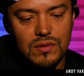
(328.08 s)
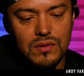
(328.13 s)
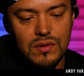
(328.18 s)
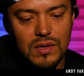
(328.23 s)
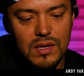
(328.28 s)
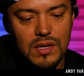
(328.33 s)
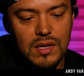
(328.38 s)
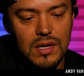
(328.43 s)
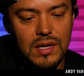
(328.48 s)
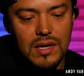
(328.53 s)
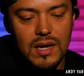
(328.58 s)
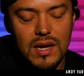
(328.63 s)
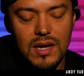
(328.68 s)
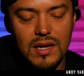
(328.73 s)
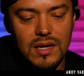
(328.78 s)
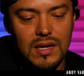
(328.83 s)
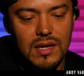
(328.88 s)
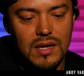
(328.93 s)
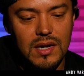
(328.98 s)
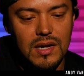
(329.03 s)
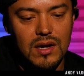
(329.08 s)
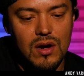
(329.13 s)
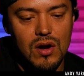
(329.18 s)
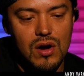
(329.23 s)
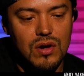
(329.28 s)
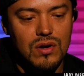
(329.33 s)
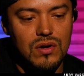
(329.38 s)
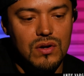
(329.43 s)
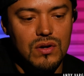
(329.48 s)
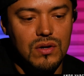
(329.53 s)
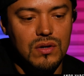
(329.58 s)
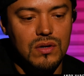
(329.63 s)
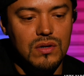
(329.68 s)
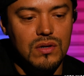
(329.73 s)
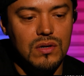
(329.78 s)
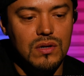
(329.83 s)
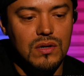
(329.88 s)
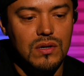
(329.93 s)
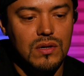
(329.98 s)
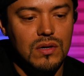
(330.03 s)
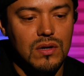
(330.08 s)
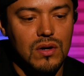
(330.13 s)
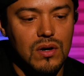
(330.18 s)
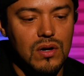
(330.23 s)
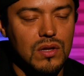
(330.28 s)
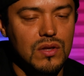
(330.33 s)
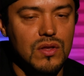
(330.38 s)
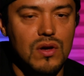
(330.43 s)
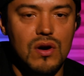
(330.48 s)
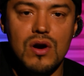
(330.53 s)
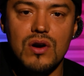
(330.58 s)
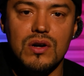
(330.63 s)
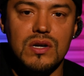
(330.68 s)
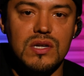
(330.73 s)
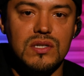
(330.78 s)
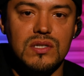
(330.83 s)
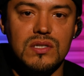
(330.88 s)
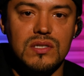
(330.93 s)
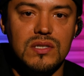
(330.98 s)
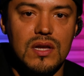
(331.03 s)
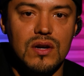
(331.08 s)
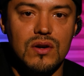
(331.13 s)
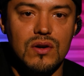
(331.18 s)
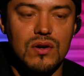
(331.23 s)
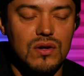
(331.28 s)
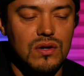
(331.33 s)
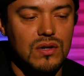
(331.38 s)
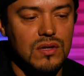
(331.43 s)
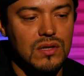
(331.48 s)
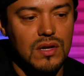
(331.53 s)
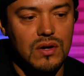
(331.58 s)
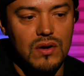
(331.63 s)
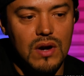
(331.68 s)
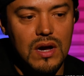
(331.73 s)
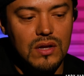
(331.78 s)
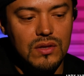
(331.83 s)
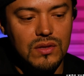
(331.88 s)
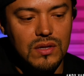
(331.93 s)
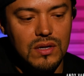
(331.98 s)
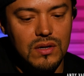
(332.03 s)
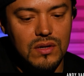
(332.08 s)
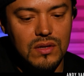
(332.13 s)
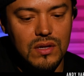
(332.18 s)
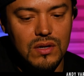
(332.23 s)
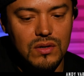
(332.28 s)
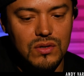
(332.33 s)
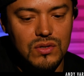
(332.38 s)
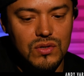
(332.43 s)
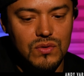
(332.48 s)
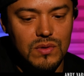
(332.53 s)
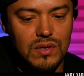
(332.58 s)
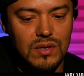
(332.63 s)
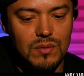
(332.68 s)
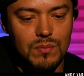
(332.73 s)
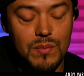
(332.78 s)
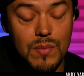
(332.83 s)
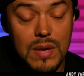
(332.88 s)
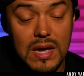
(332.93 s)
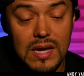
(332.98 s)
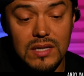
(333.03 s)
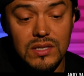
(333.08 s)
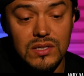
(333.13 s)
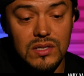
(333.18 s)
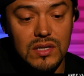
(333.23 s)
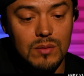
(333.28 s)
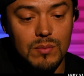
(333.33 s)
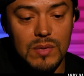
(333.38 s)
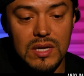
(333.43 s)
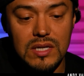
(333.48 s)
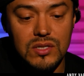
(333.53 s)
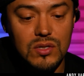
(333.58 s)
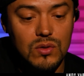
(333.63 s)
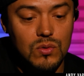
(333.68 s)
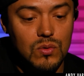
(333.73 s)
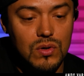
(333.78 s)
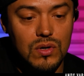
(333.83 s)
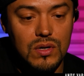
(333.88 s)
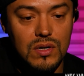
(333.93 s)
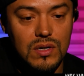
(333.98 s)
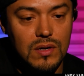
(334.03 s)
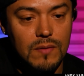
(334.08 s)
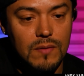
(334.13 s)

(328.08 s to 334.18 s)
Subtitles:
And I honor all of the artists that are out there that are doing amazing, amazing work.